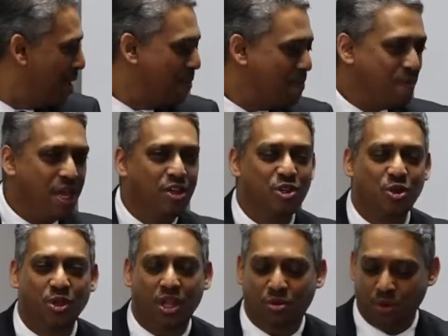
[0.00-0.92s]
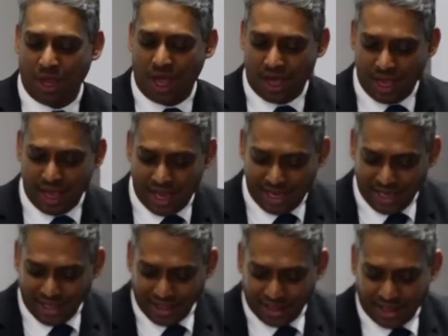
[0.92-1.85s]
Make sure that we are heading
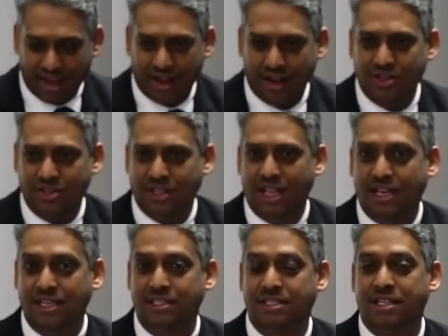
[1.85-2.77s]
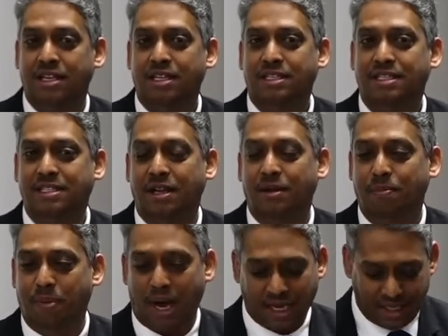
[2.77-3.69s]
in the direction that is still
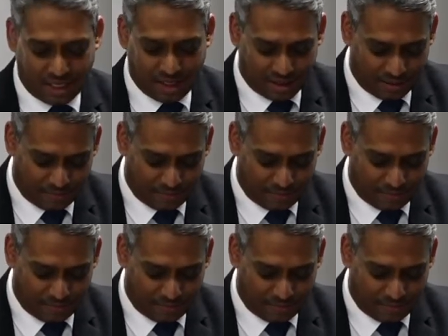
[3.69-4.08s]
practical.